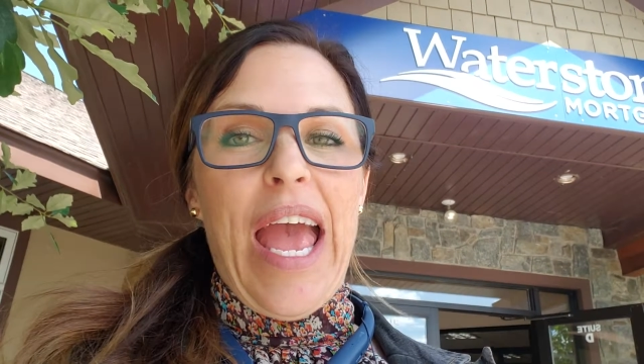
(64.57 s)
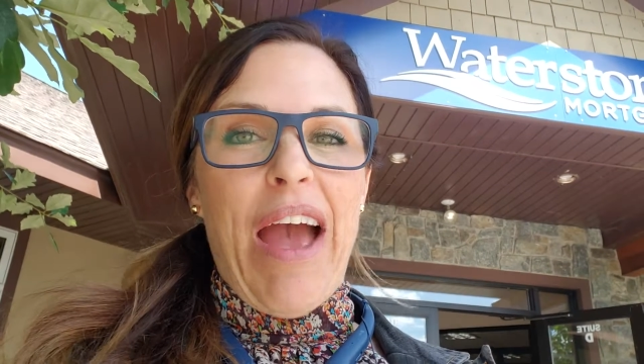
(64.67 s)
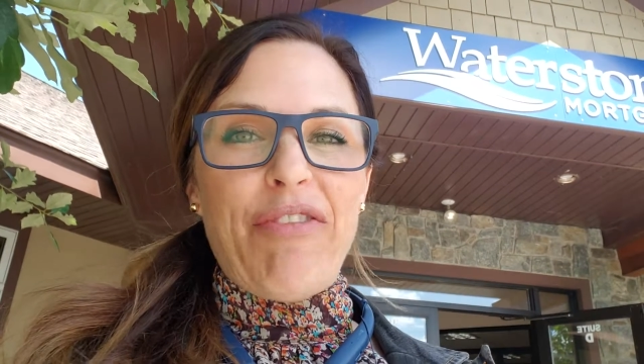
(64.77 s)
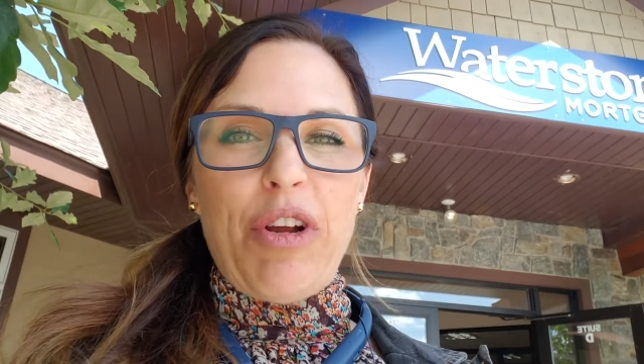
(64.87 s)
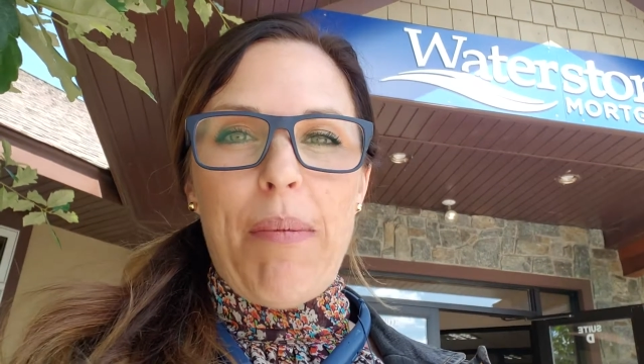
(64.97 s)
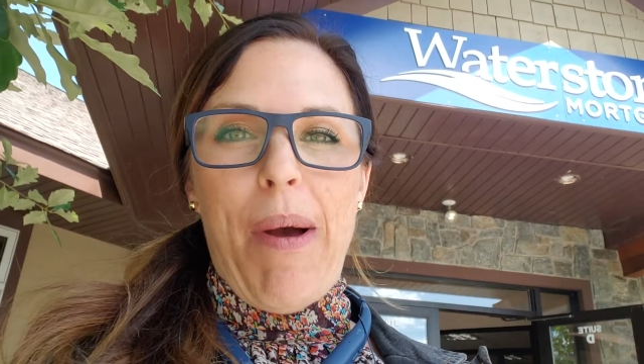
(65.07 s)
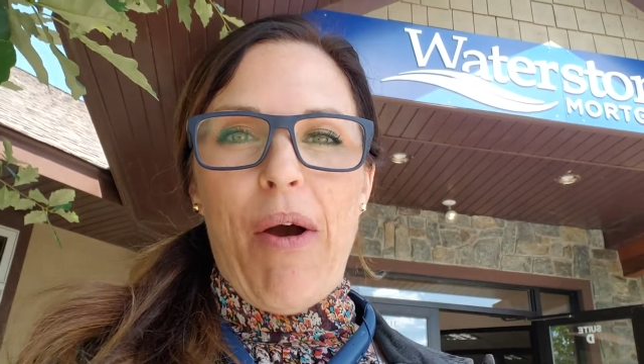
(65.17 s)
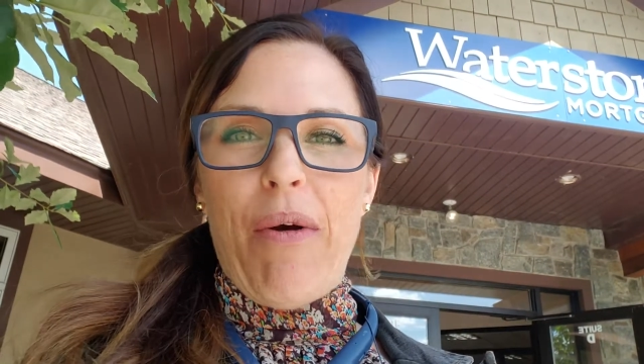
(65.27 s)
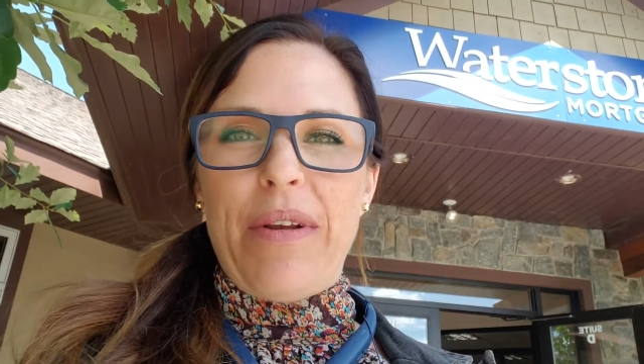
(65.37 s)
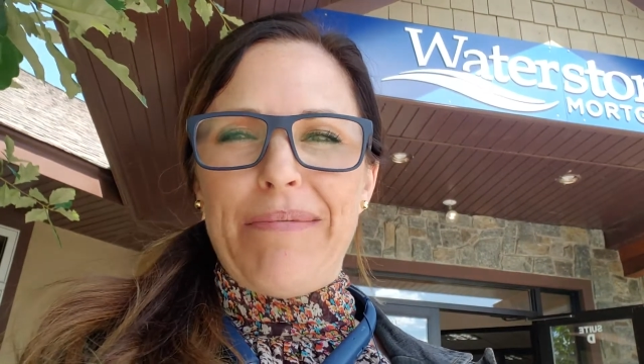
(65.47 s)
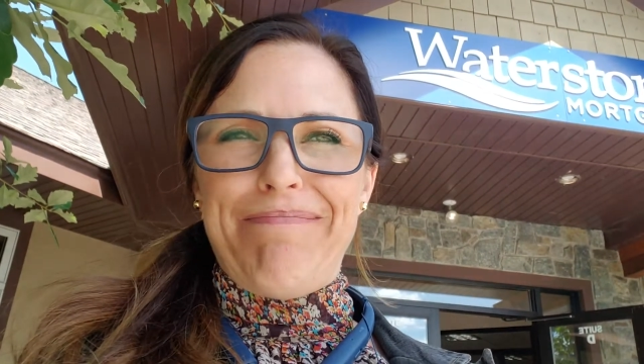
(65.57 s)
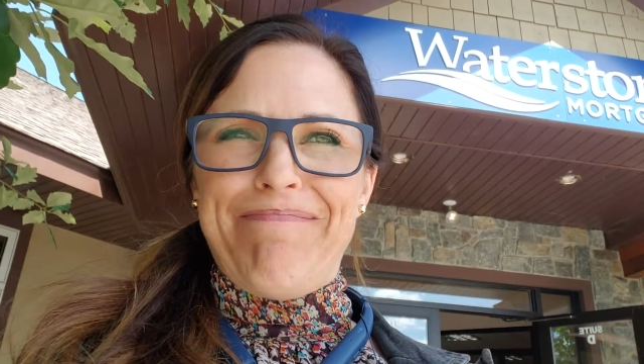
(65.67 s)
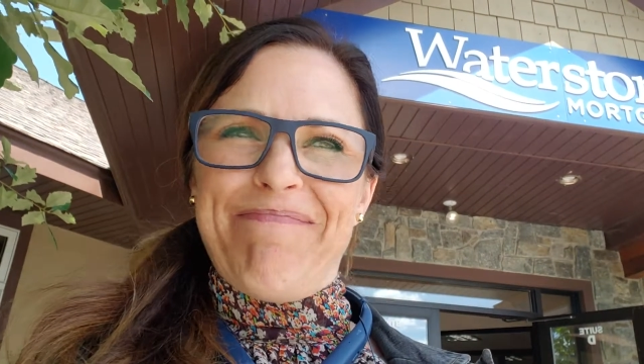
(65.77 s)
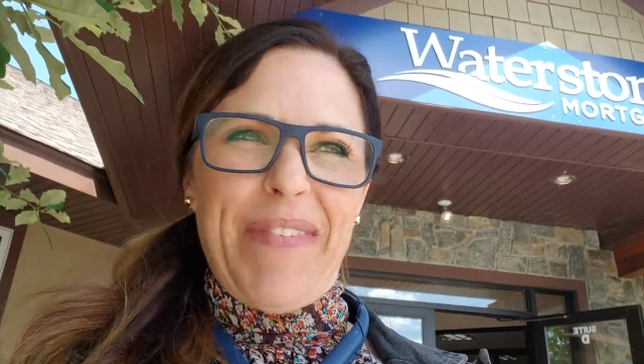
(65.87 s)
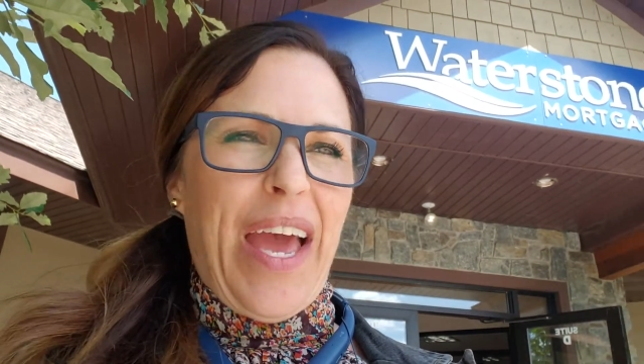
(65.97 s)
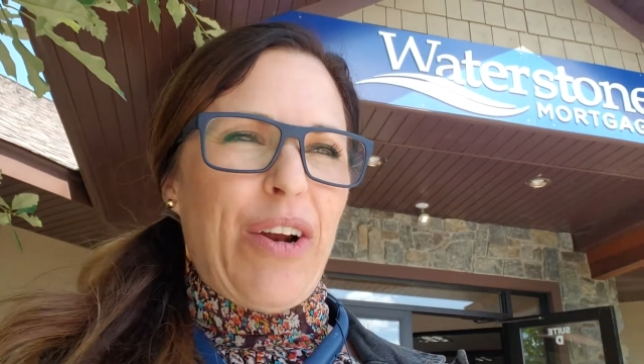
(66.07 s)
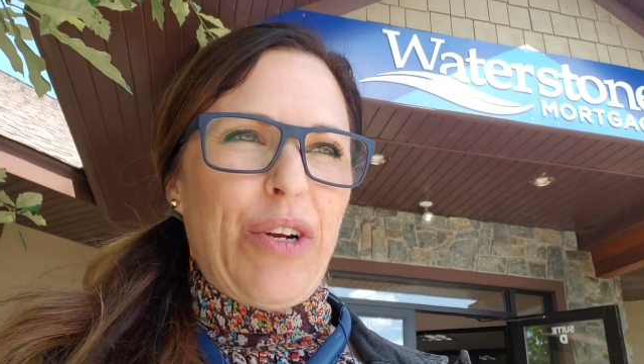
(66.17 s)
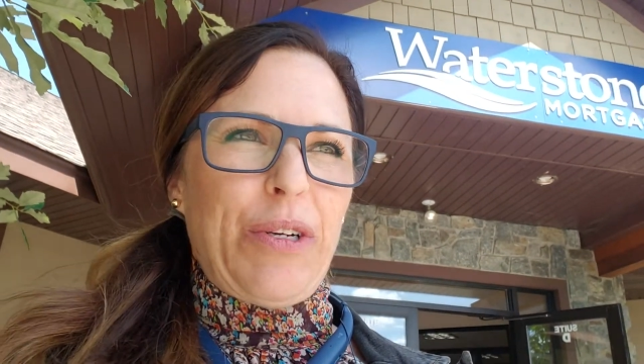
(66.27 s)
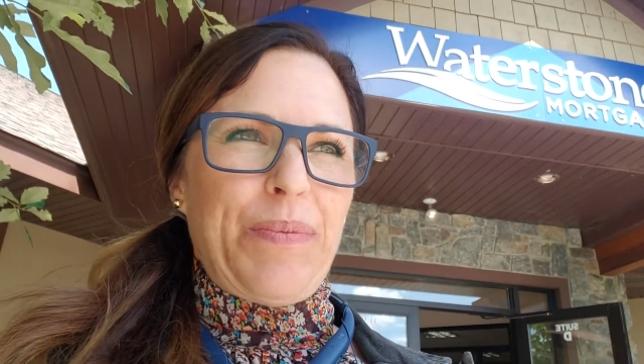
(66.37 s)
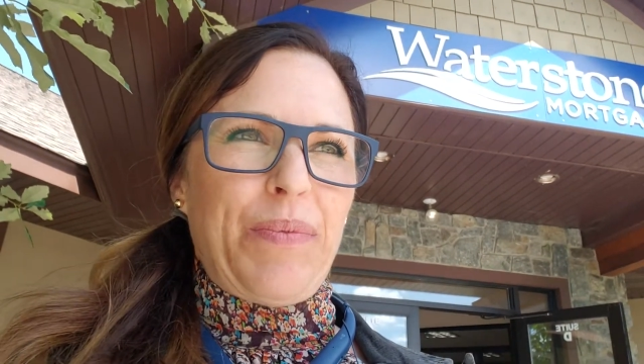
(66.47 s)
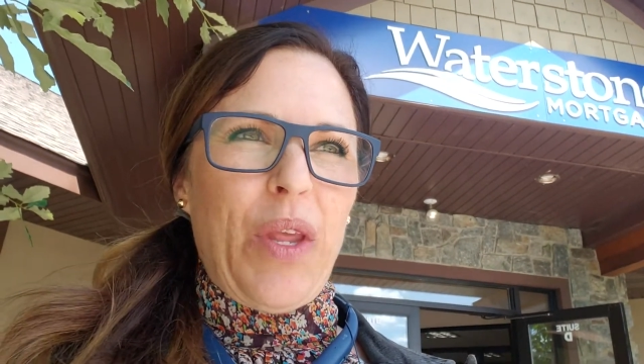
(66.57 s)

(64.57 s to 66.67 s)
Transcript: After about, I don't know,